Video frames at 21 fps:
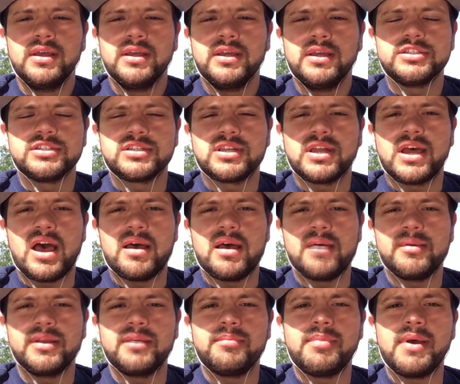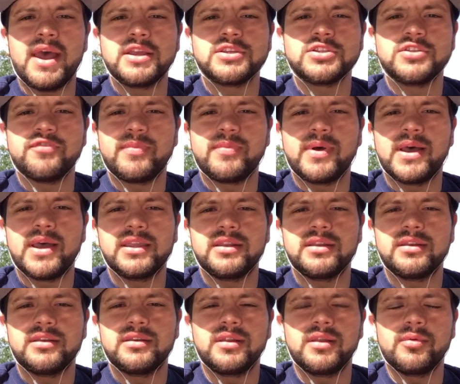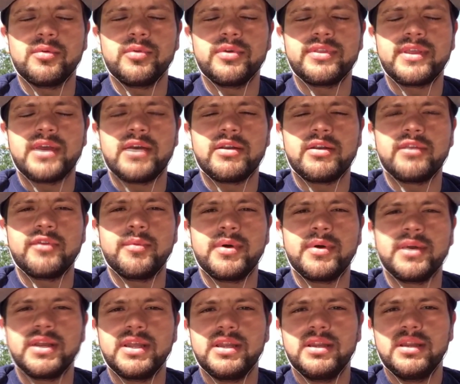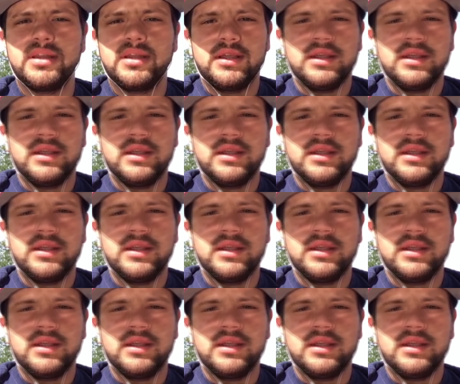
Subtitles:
It's just a hobby and a passion of mine, and without everybody